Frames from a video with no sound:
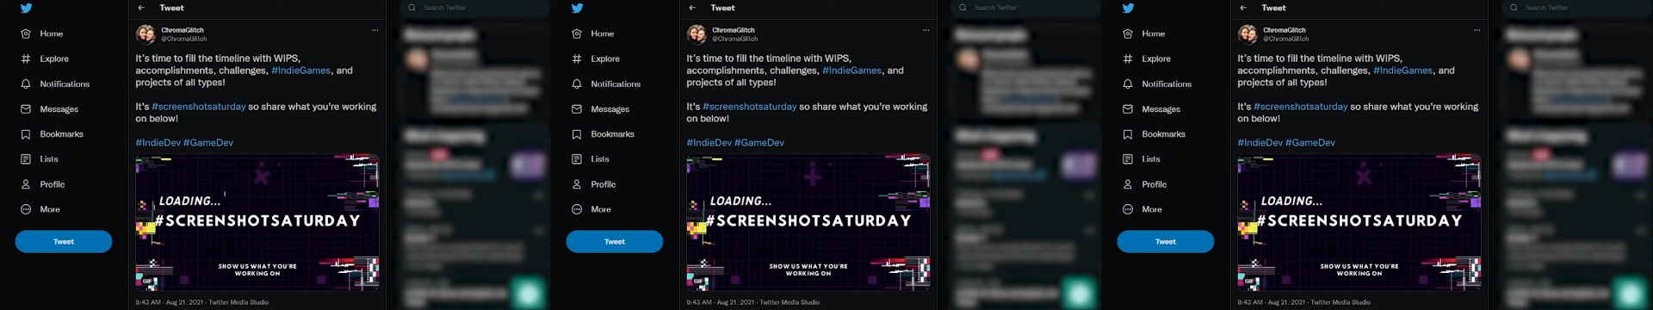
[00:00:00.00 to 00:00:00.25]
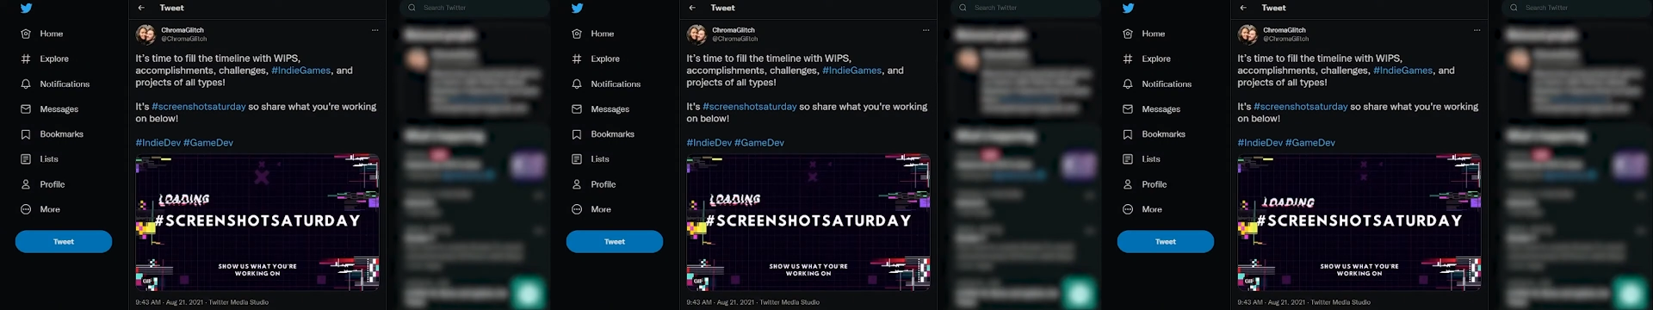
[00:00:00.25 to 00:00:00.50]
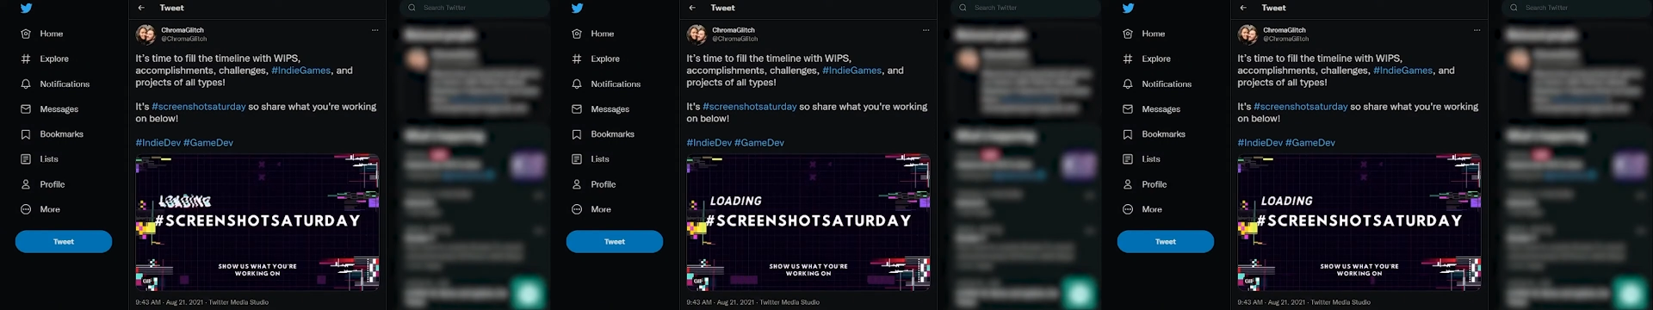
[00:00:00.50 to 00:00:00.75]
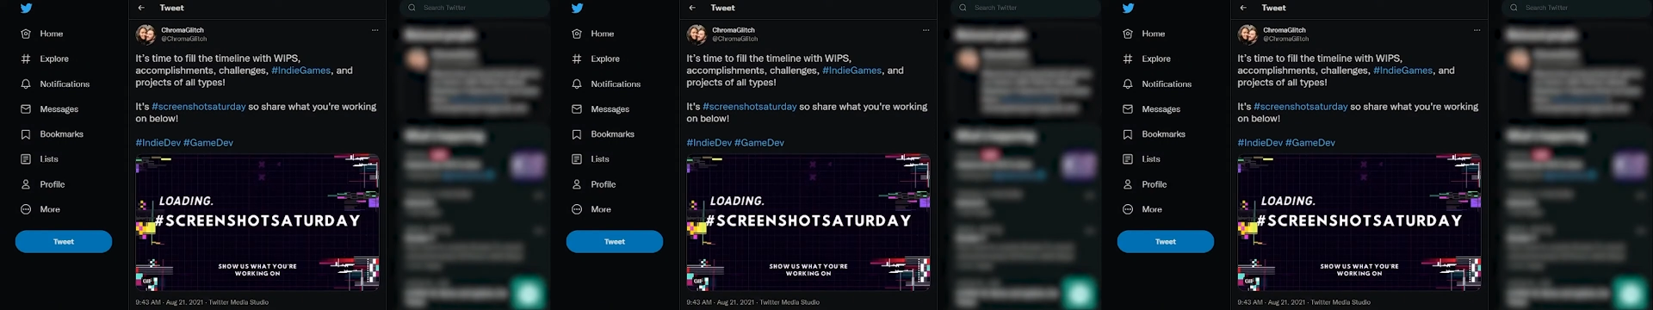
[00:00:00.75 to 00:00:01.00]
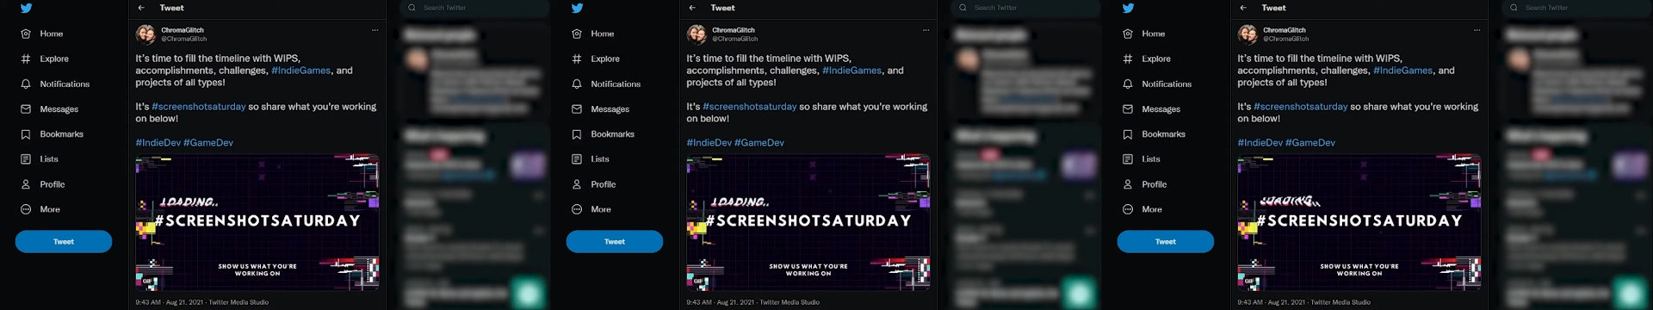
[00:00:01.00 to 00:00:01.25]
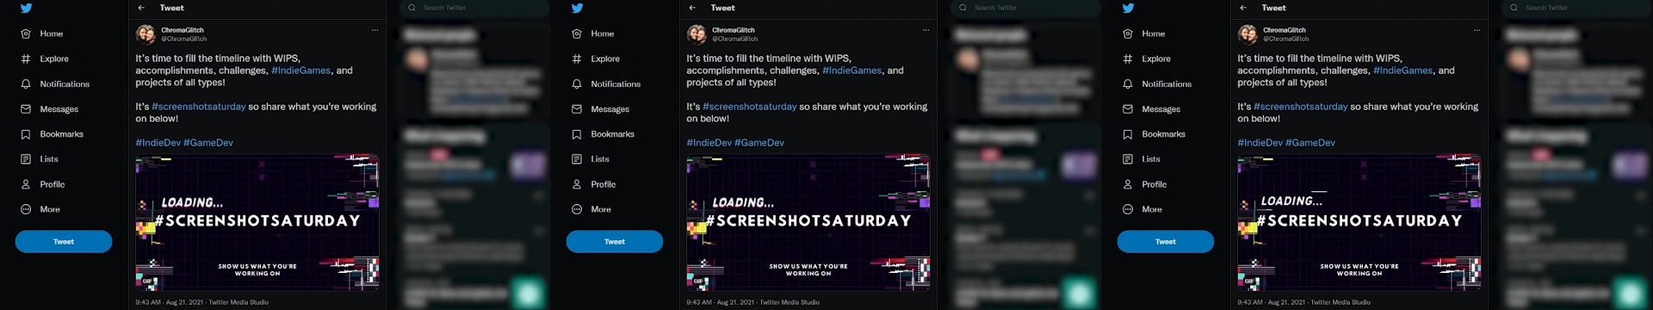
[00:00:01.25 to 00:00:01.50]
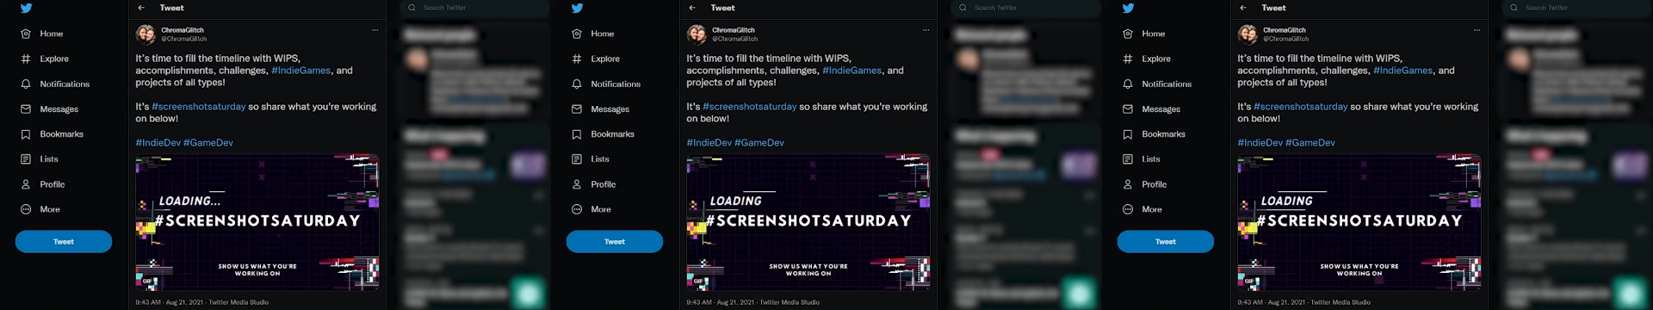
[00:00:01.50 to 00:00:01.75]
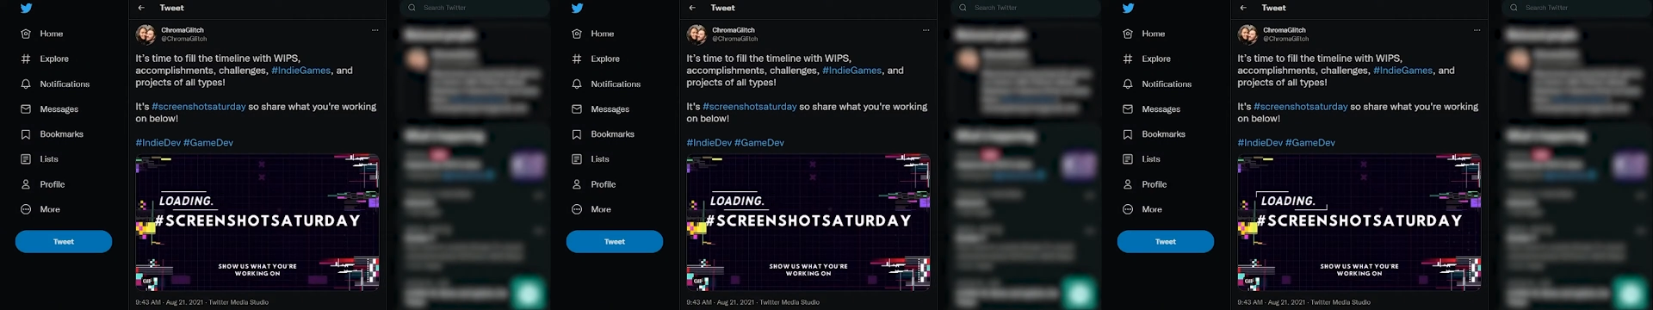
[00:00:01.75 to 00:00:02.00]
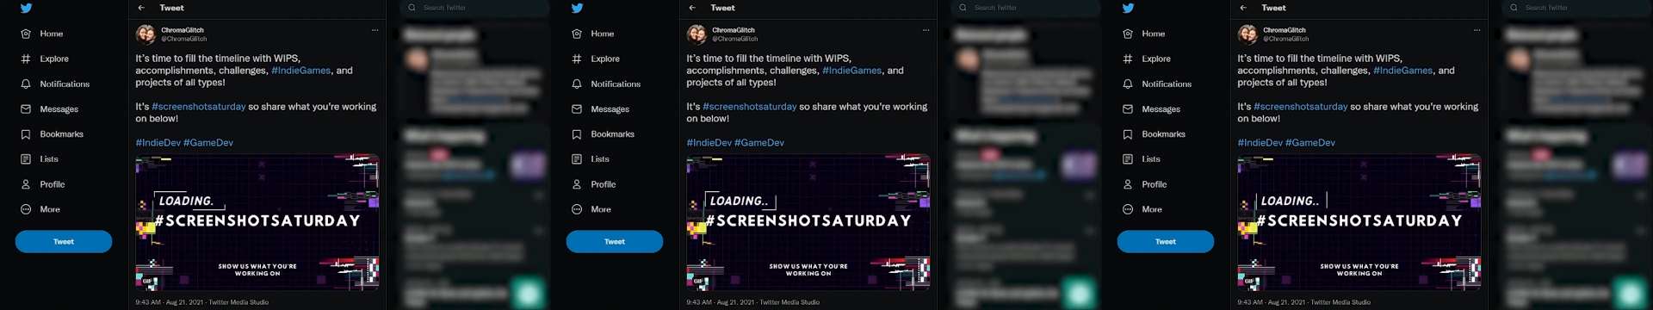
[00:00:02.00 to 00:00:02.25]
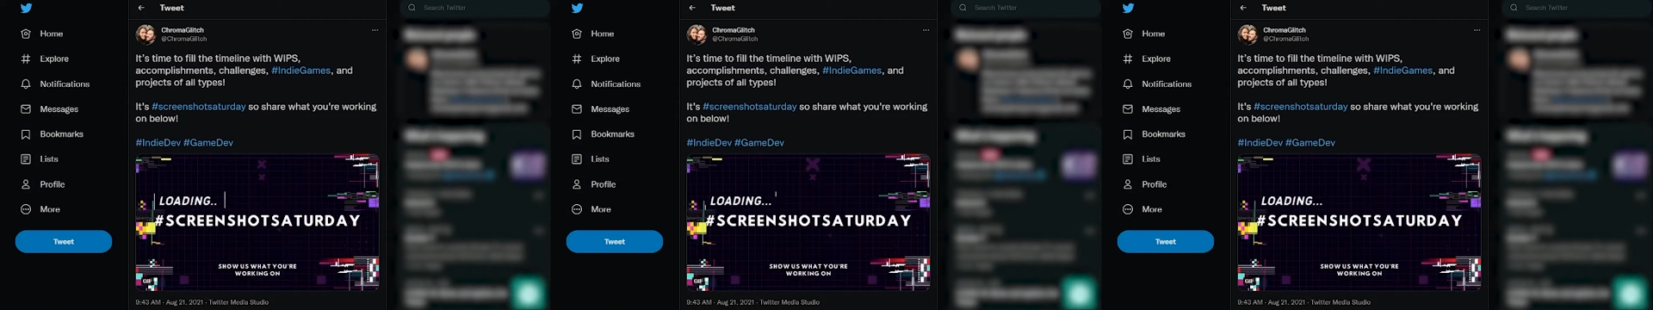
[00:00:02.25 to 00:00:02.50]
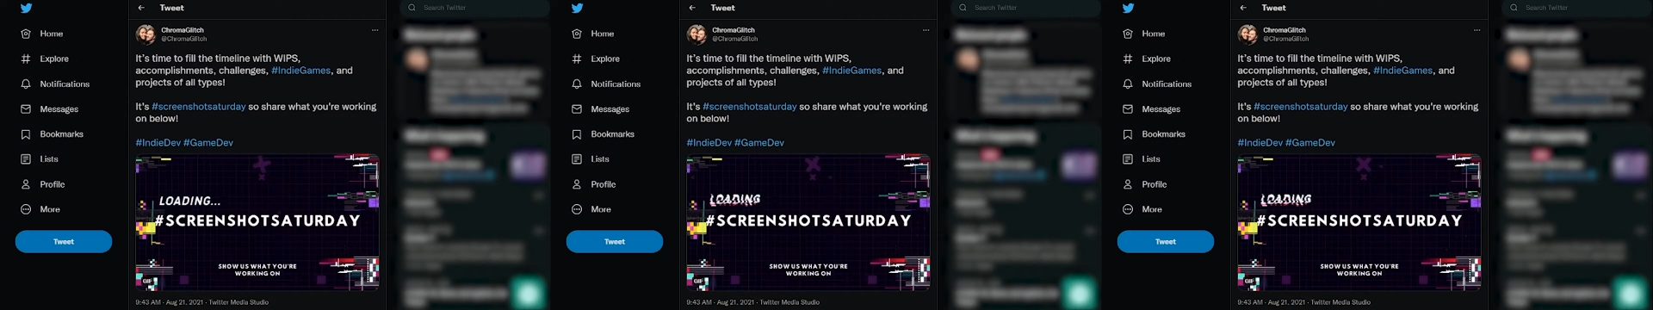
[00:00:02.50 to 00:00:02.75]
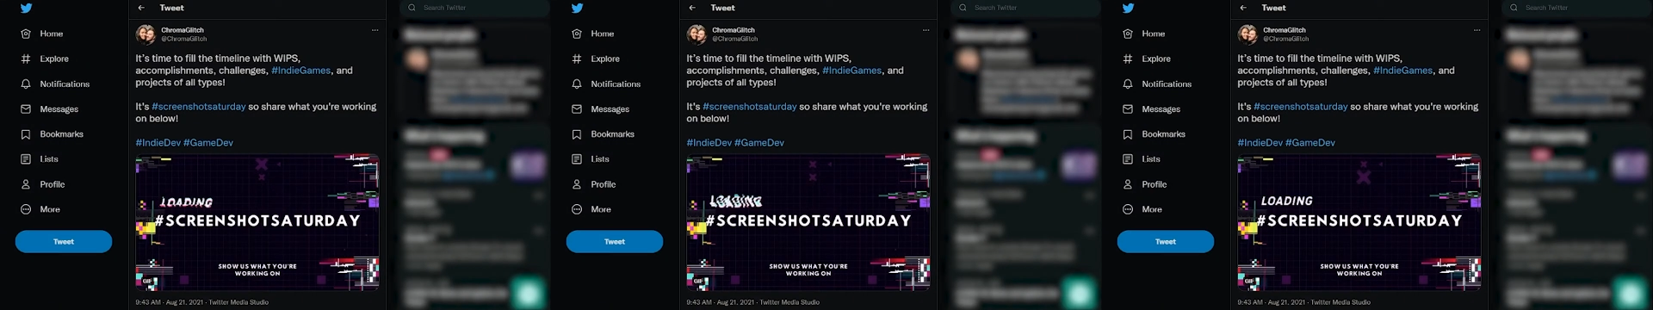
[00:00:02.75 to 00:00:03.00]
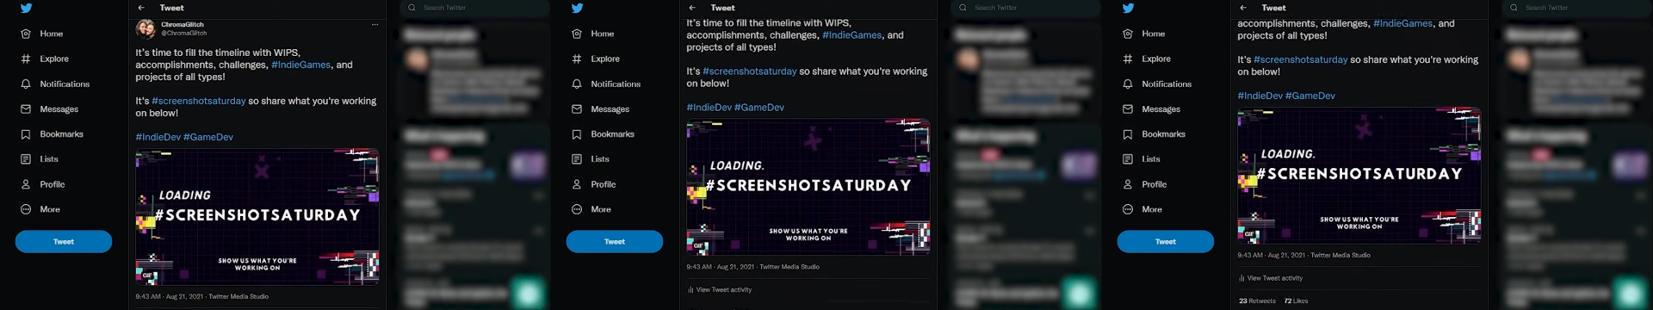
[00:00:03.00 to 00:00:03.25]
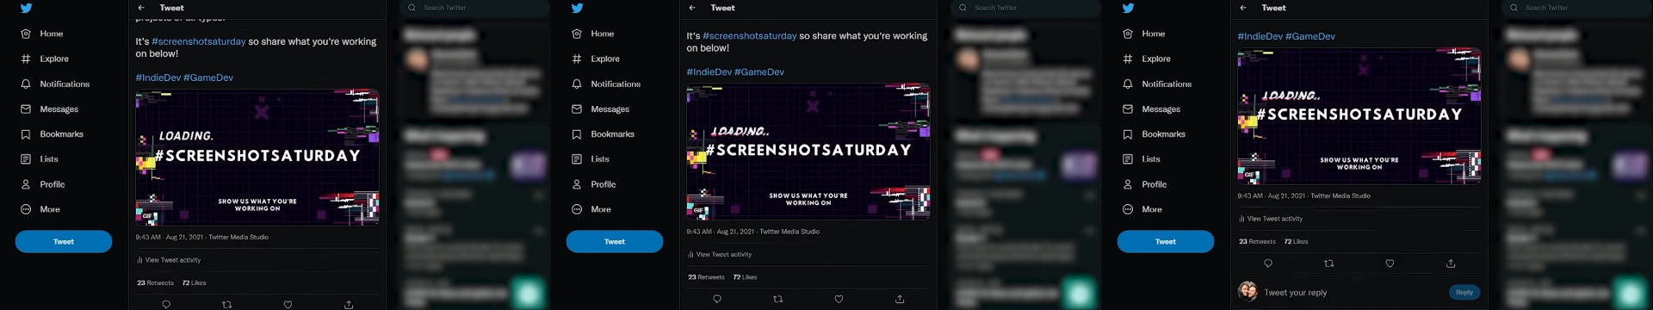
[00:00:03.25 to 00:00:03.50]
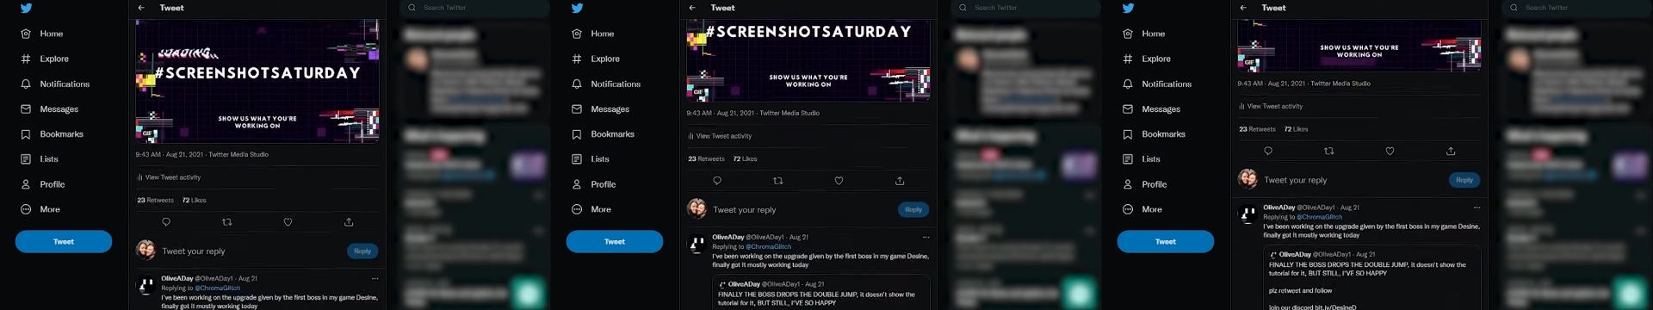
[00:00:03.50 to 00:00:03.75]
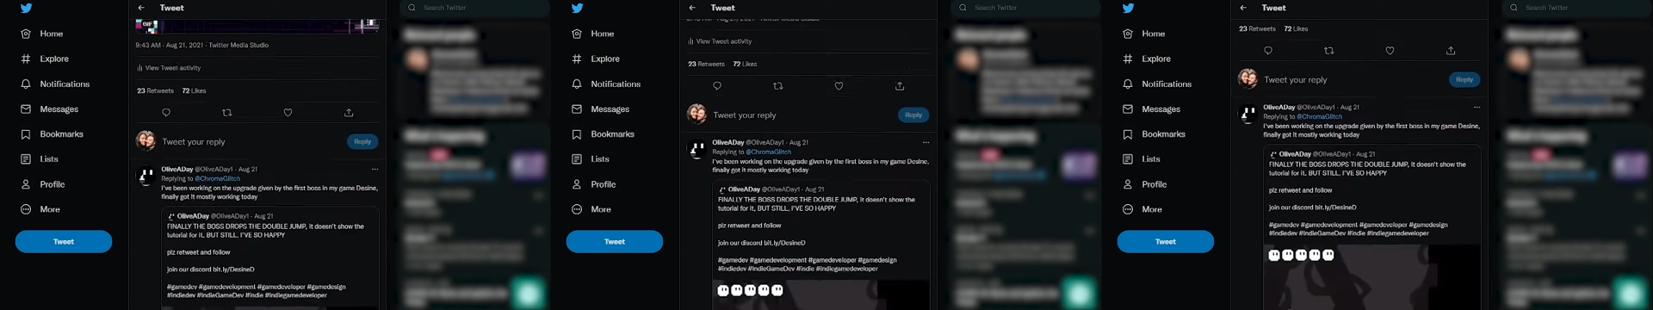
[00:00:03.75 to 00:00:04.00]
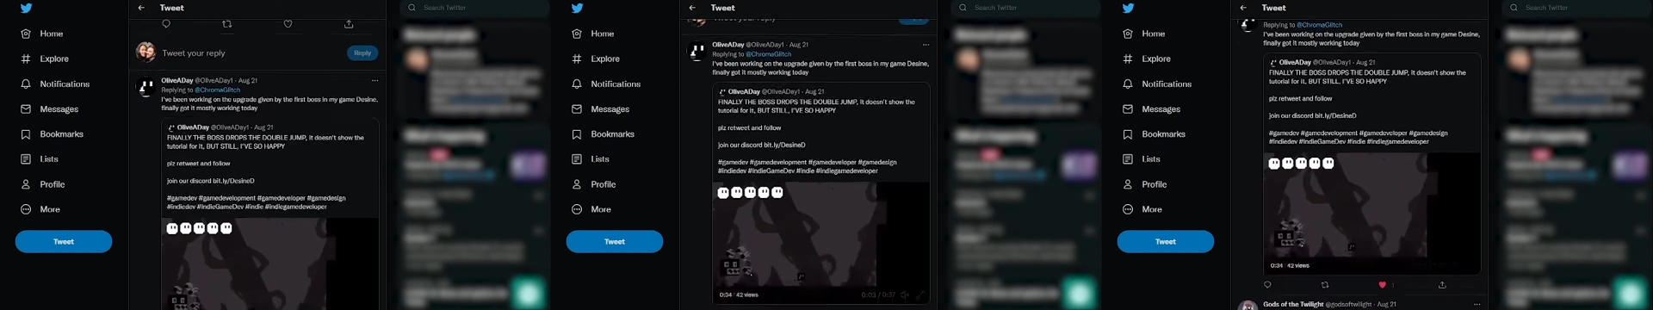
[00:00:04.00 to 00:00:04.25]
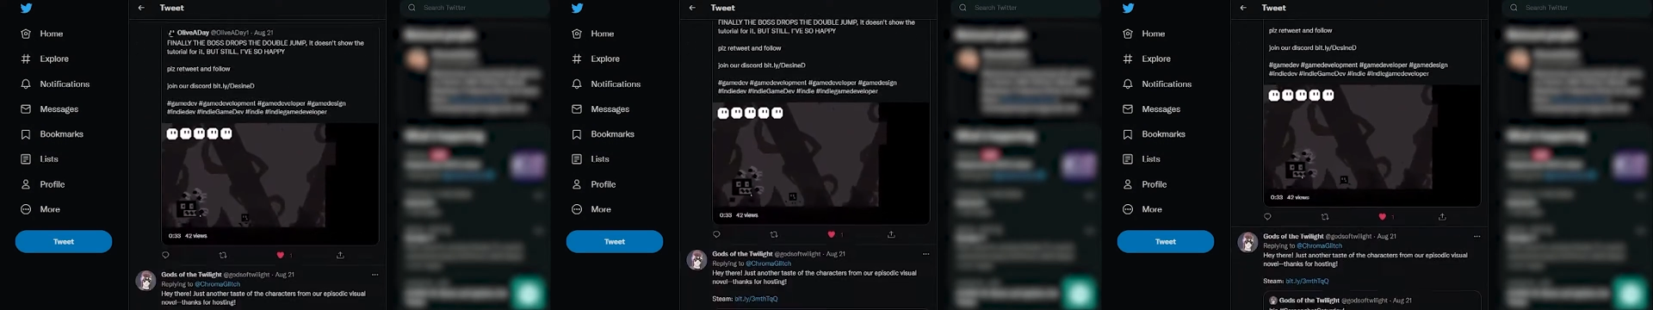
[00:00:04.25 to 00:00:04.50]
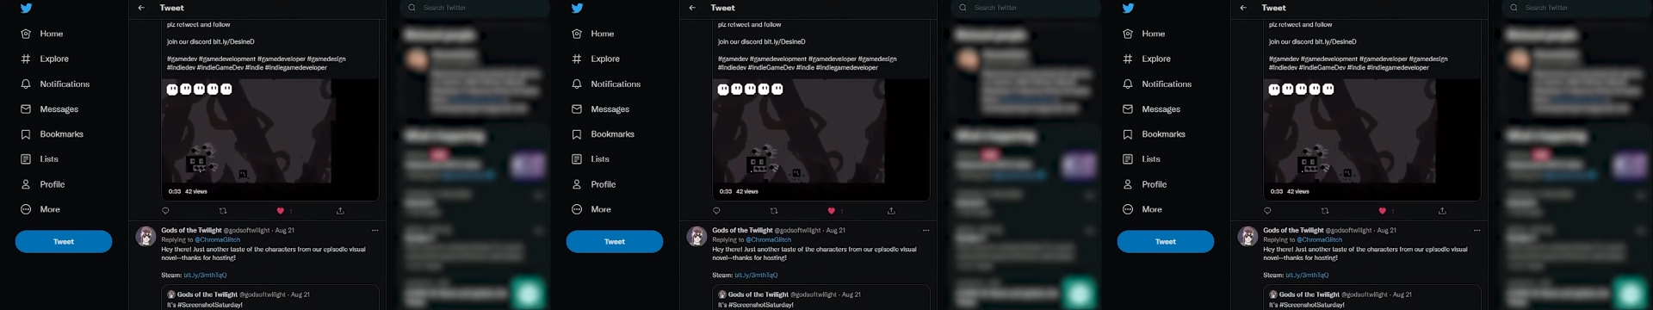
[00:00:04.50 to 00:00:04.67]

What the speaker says: (no speaker visible)